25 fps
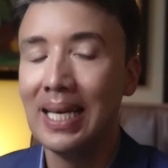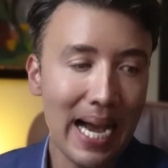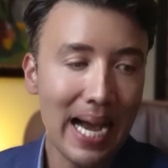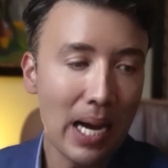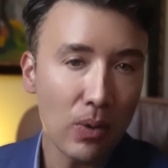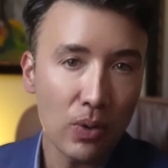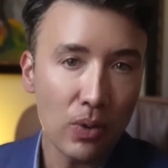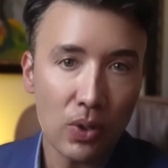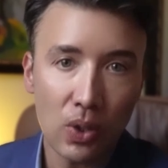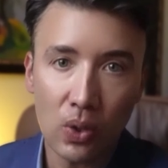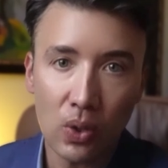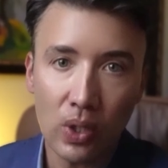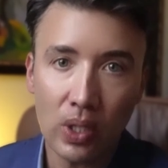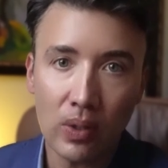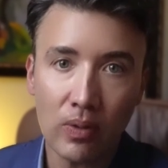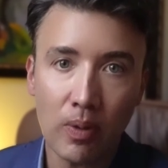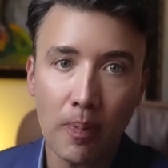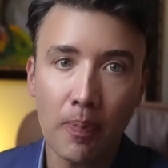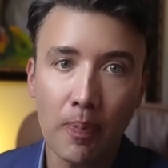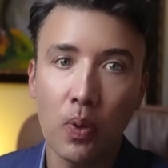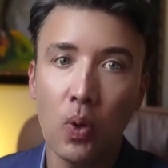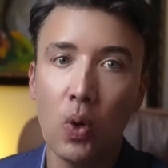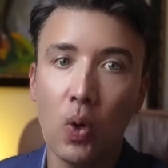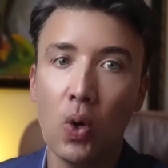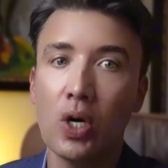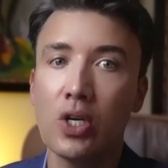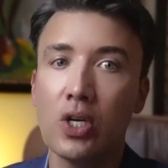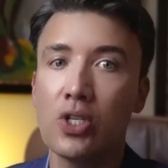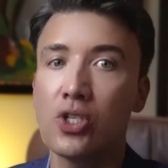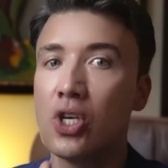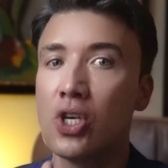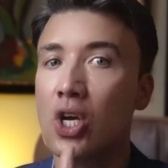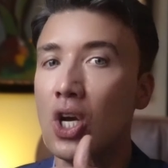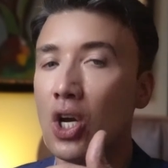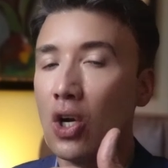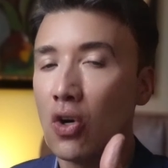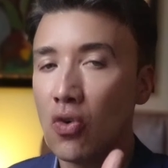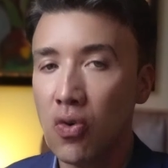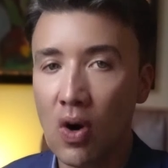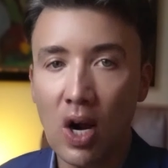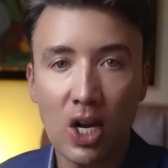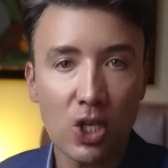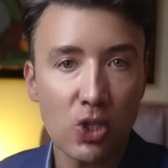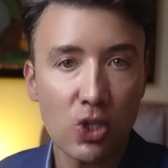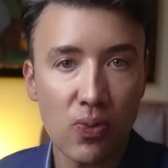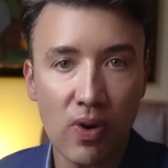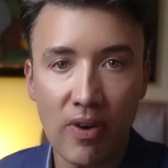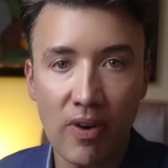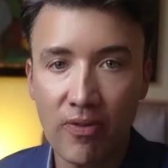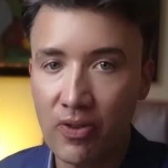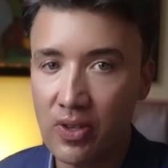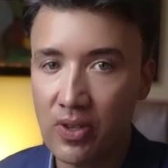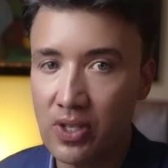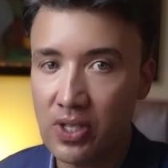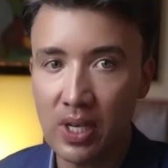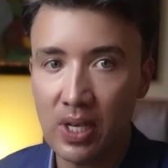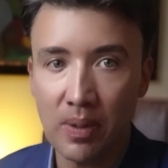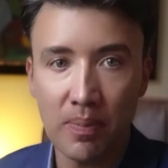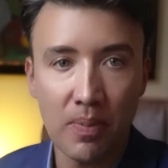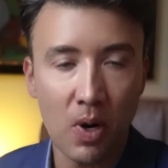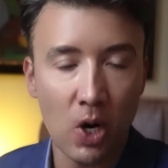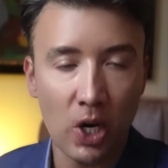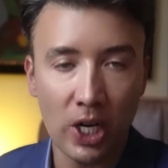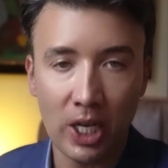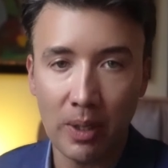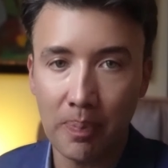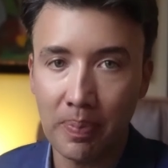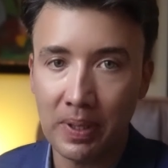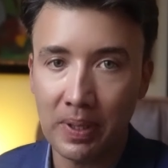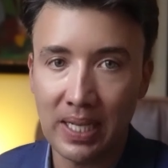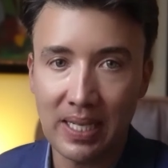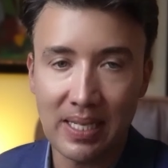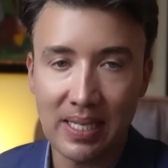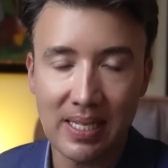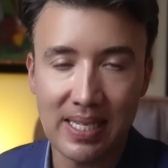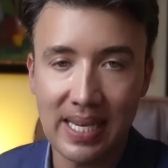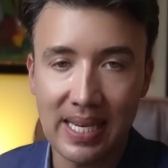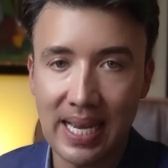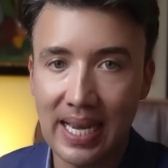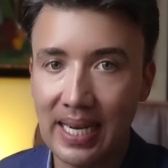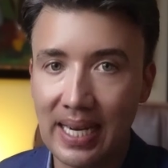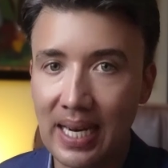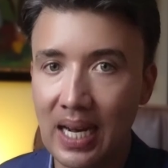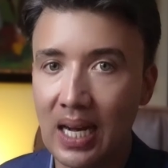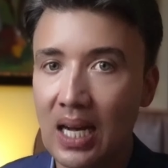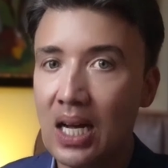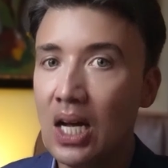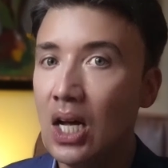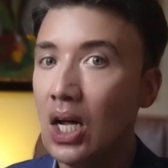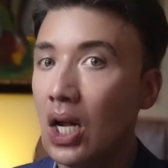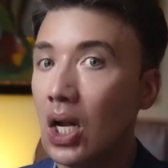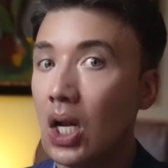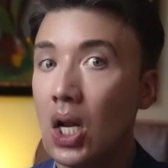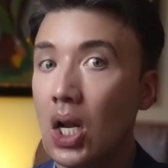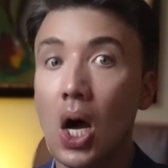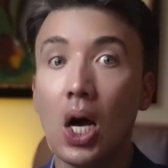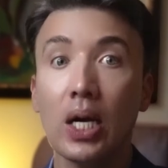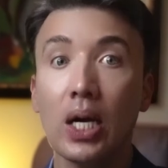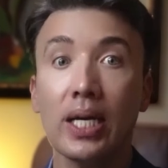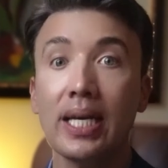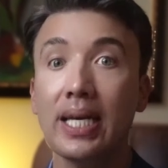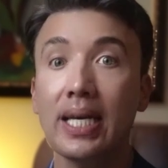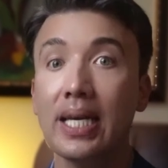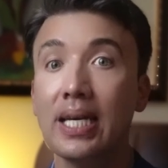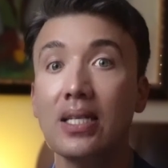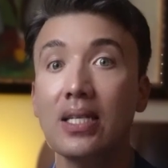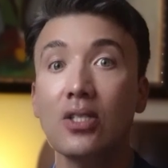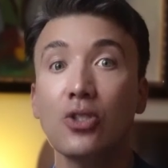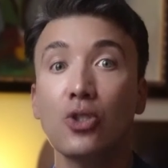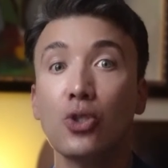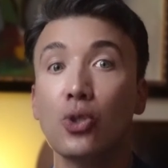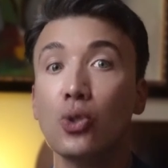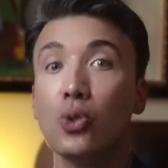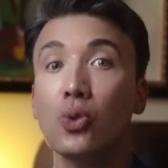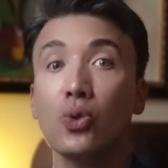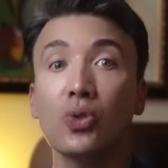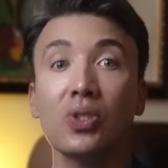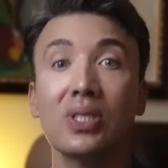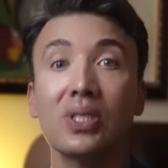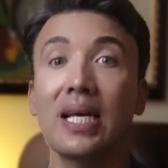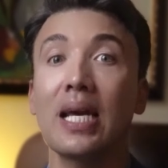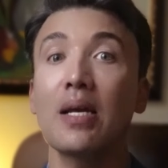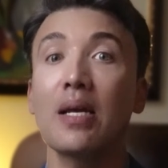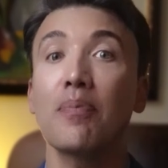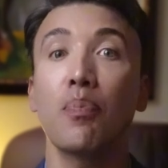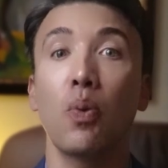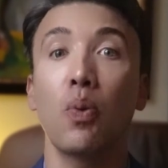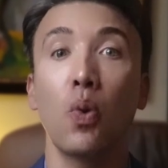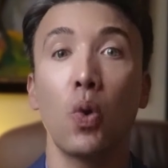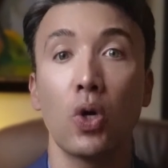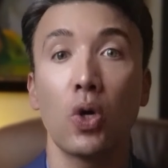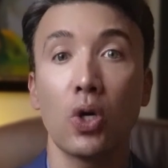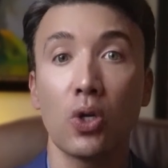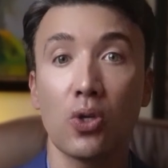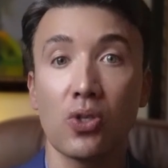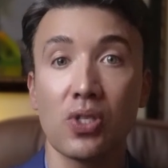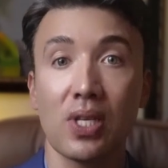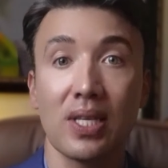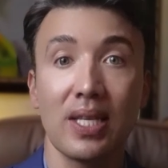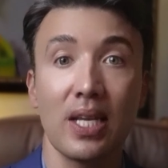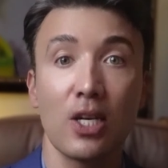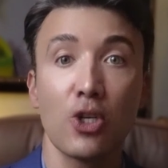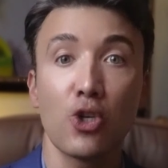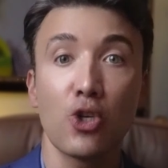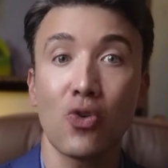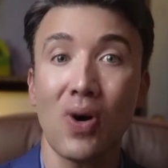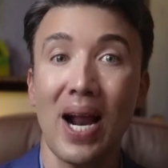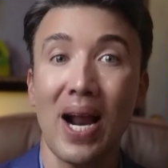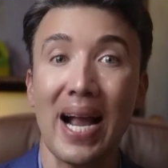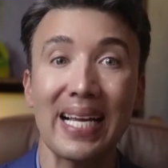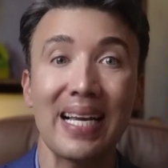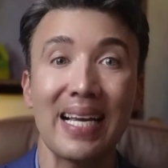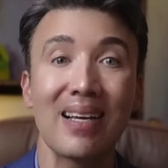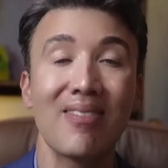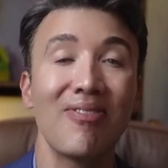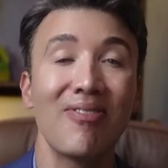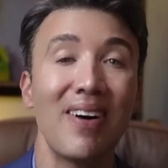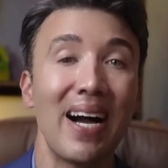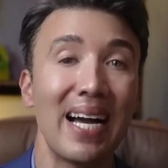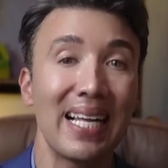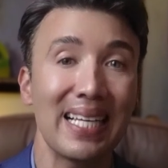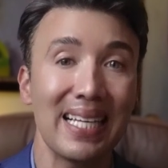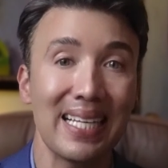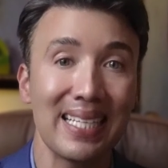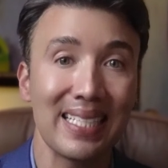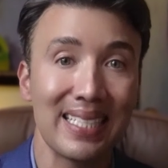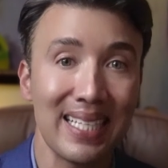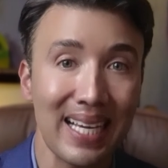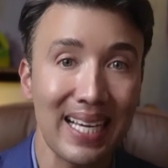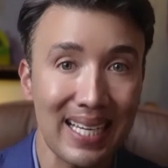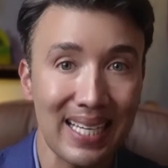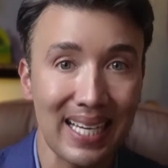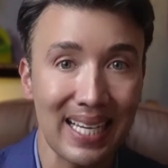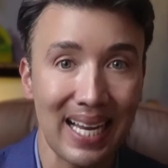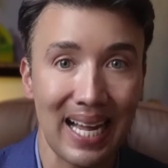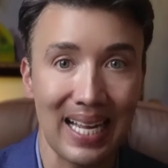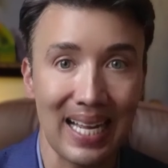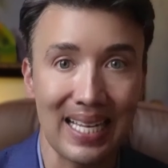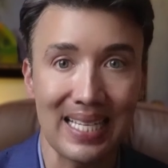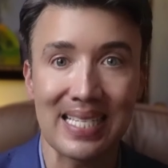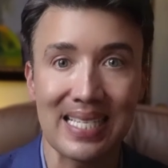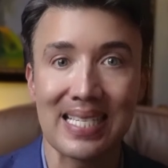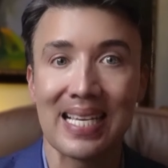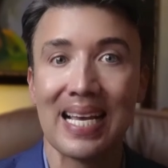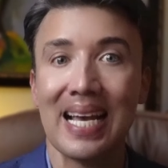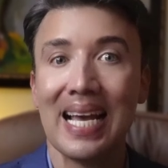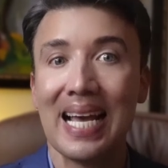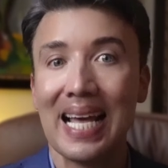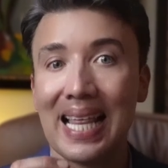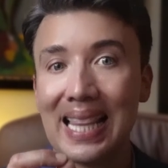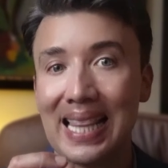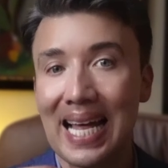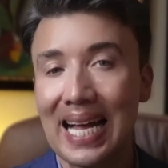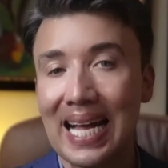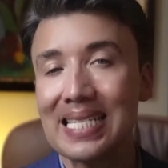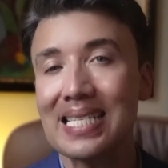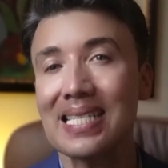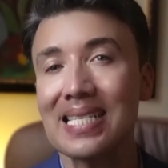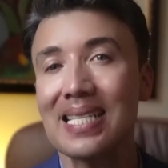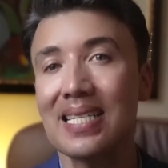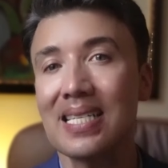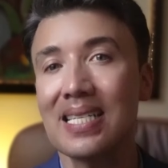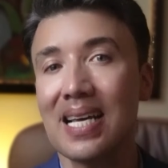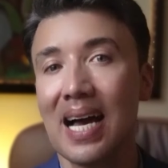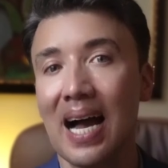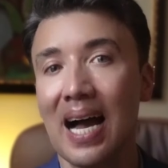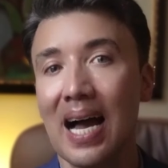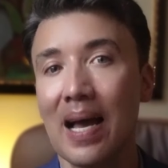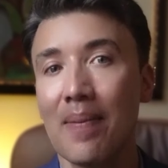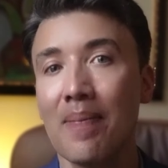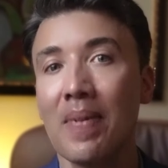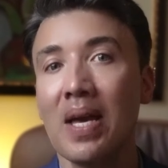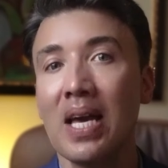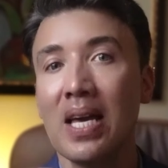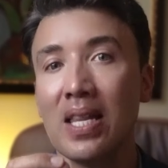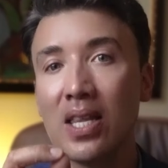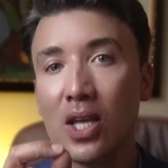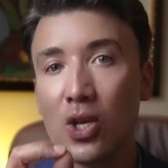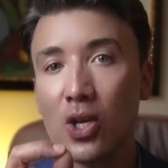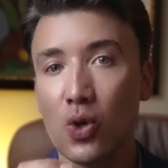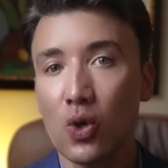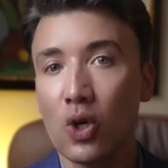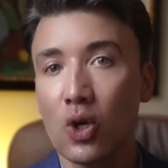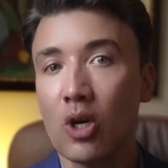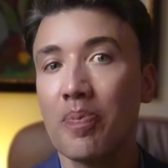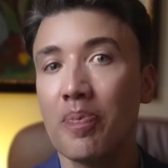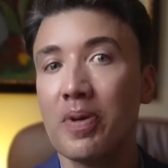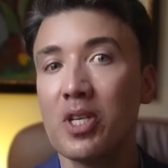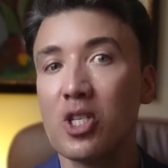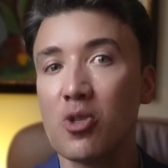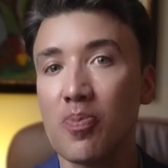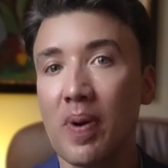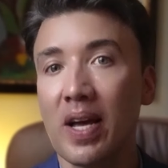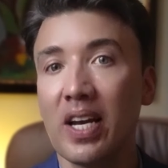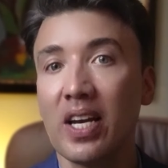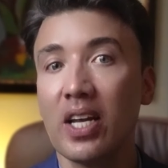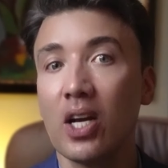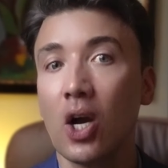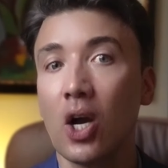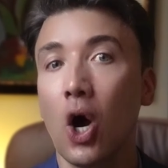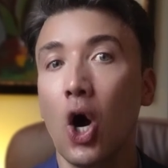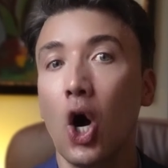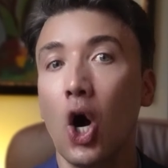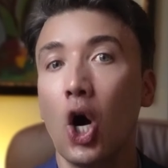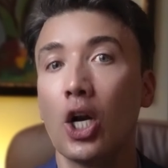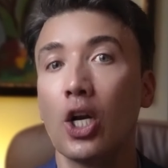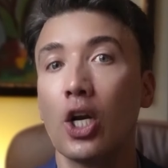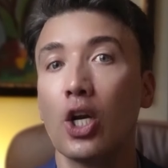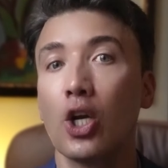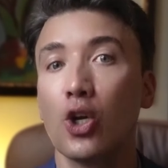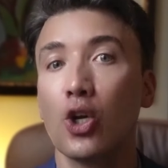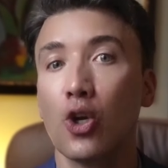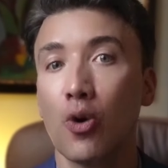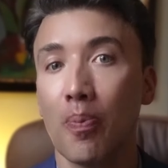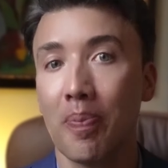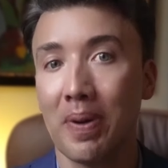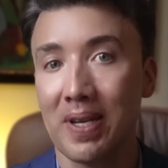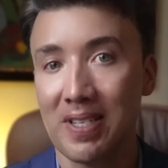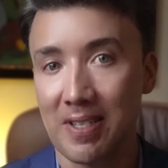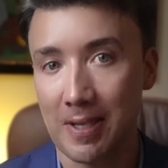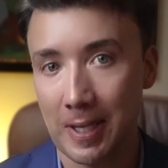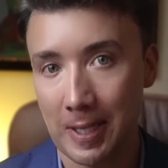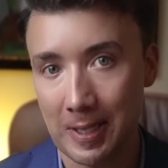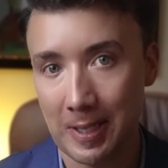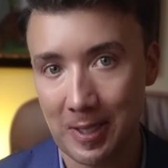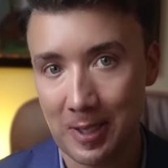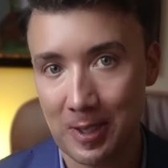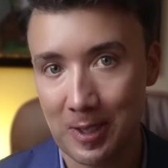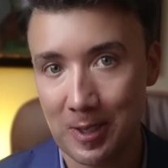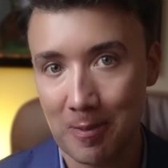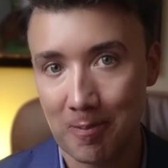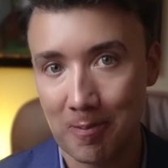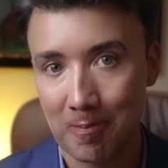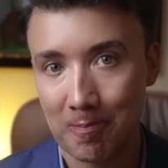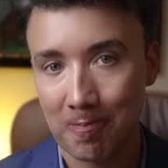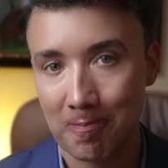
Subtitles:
downloading reports, cross-referencing marketplace data, logging into state portals, and then tracking filing deadlines, that's the time that you could be spending on your business.